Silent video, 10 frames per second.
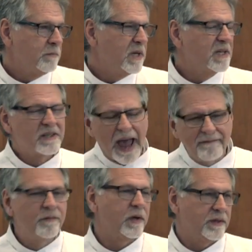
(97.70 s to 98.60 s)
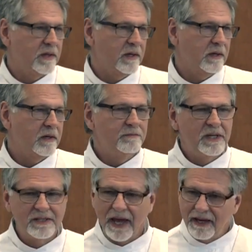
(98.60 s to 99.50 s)
because everything can
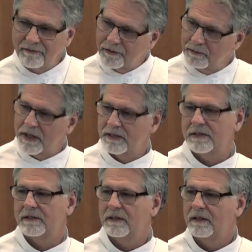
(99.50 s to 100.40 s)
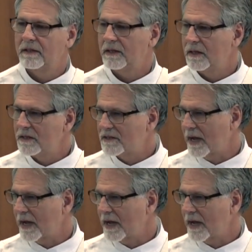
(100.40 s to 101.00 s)
be taken from us in a